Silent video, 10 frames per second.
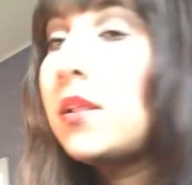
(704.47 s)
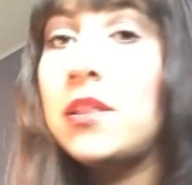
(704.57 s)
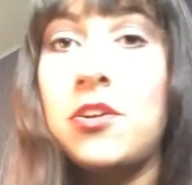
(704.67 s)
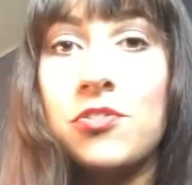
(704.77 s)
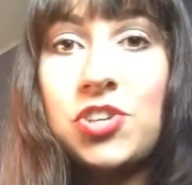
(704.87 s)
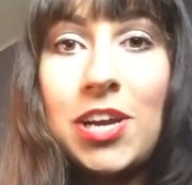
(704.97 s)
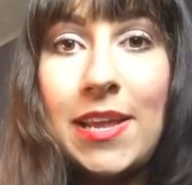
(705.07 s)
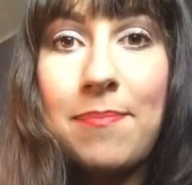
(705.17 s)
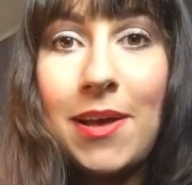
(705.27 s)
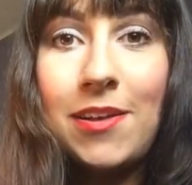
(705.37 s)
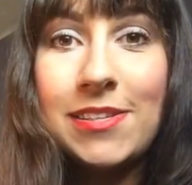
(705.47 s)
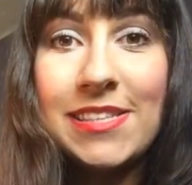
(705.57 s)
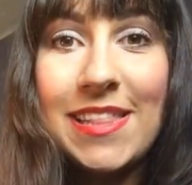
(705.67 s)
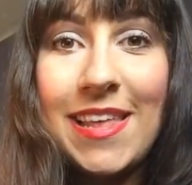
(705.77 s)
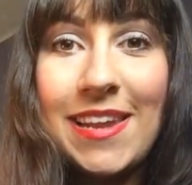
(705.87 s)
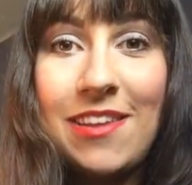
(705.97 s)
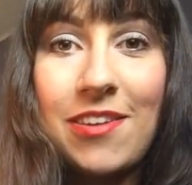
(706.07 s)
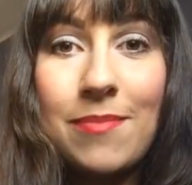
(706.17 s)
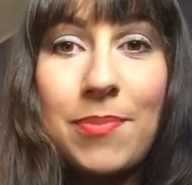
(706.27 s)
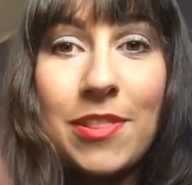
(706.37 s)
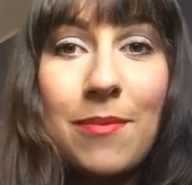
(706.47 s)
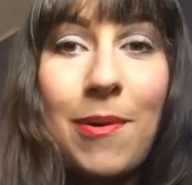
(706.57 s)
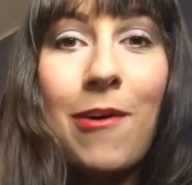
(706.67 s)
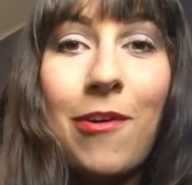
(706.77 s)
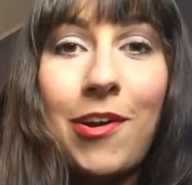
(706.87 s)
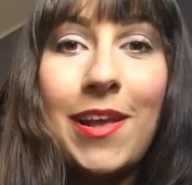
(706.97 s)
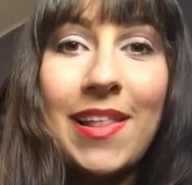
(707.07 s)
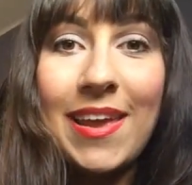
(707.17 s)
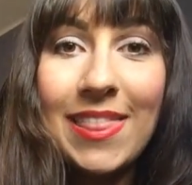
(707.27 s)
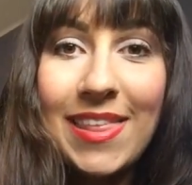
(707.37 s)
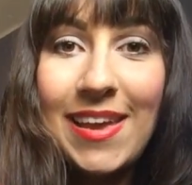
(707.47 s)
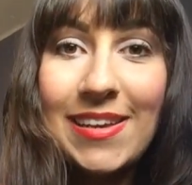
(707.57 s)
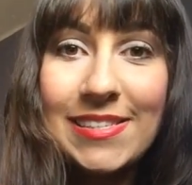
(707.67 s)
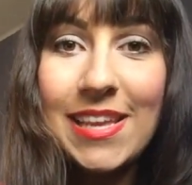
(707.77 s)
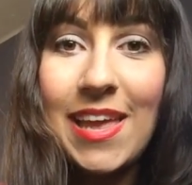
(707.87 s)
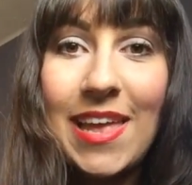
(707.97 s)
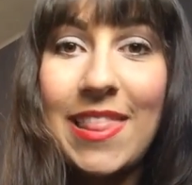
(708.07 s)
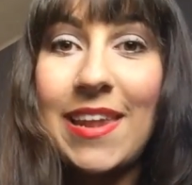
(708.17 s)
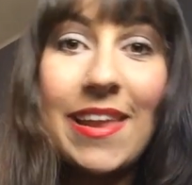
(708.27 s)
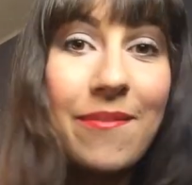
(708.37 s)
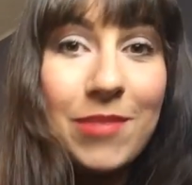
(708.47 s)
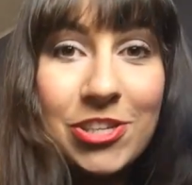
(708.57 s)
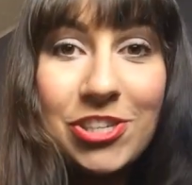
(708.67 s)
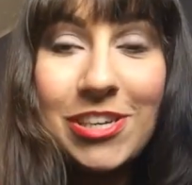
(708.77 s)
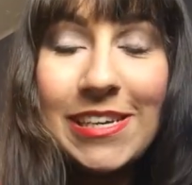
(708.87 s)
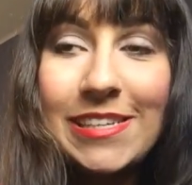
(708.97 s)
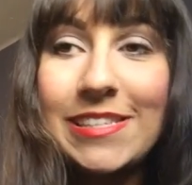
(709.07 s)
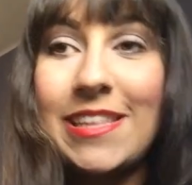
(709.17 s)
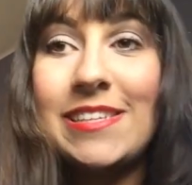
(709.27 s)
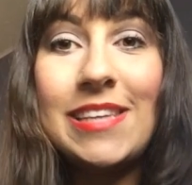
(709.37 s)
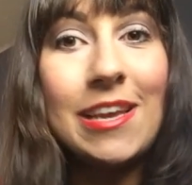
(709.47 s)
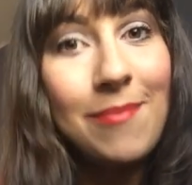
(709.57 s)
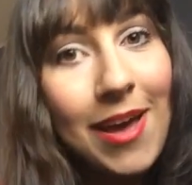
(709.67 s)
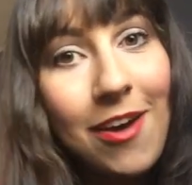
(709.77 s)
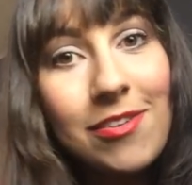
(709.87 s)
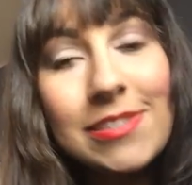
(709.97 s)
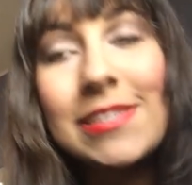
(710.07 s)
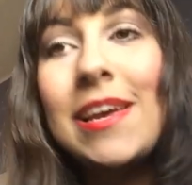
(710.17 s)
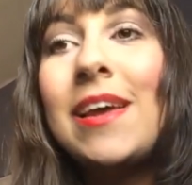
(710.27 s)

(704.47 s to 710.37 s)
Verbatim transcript: little training bells and then you can put their paw on it like this and then give them a treat and then take them out